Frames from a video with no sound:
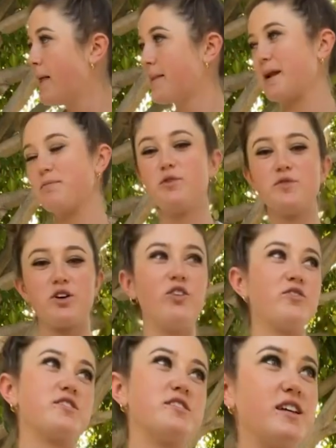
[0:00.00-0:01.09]
And I moved to
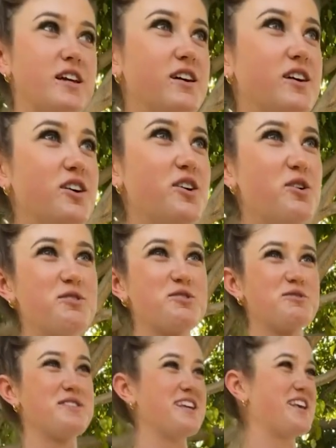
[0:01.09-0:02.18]
Culver City,
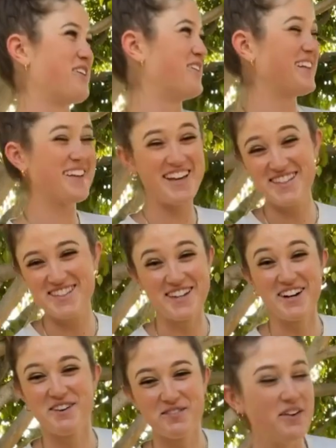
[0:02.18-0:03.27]
which was equally as
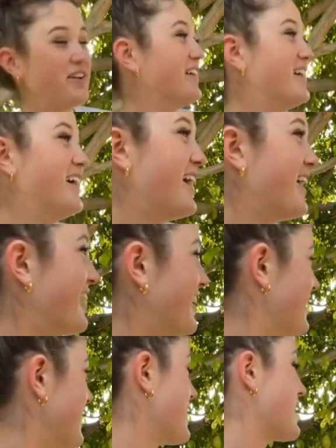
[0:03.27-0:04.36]
terrible.
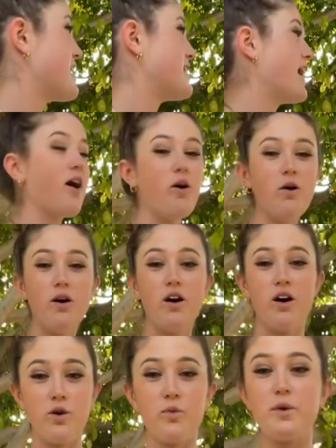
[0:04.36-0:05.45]
Now
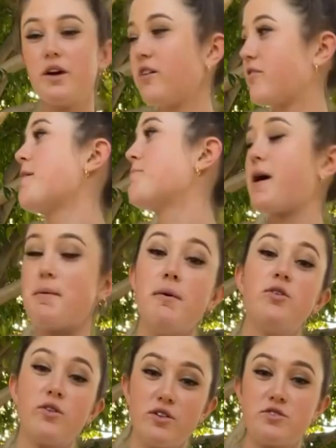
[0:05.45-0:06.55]
we are right by
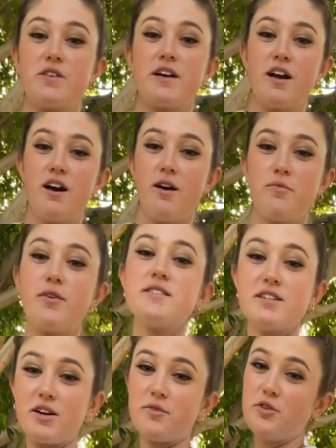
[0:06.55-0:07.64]
Melrose right now. I'm
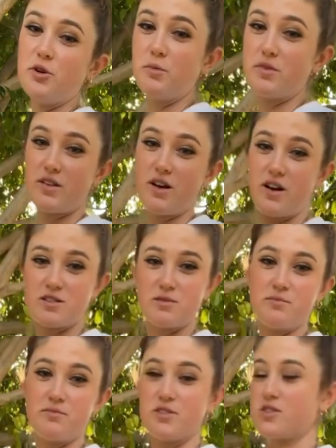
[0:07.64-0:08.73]
renting a room with an
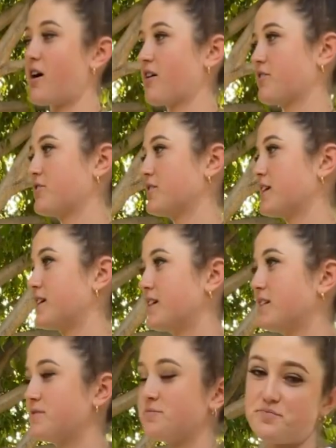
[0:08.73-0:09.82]
awesome photographer lady.